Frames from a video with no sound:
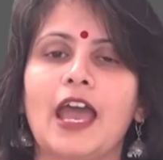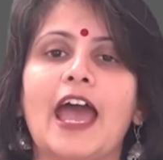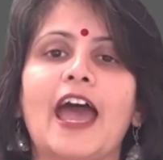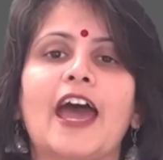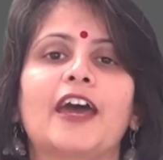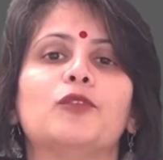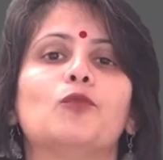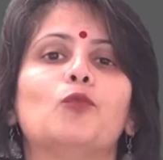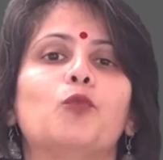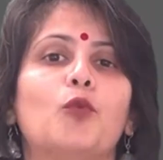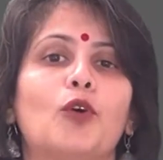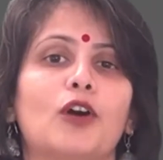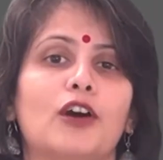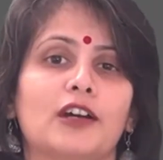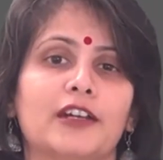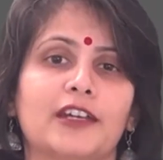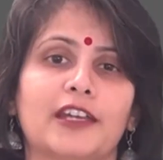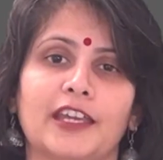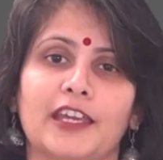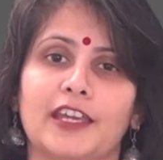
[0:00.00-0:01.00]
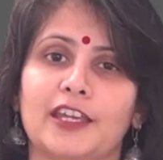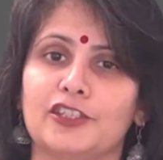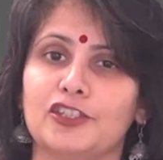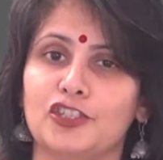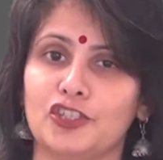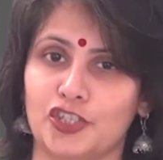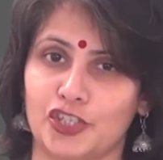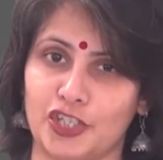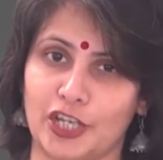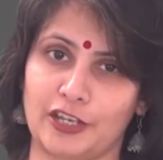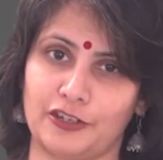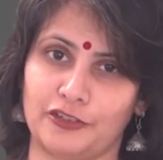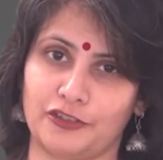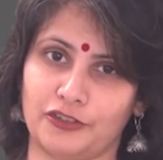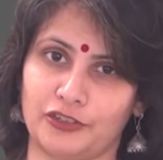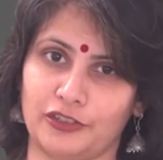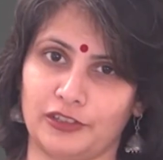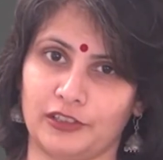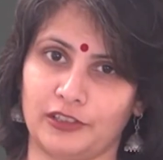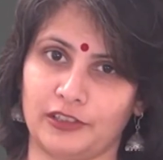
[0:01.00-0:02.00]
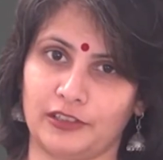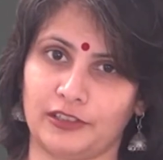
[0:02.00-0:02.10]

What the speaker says: and work in general.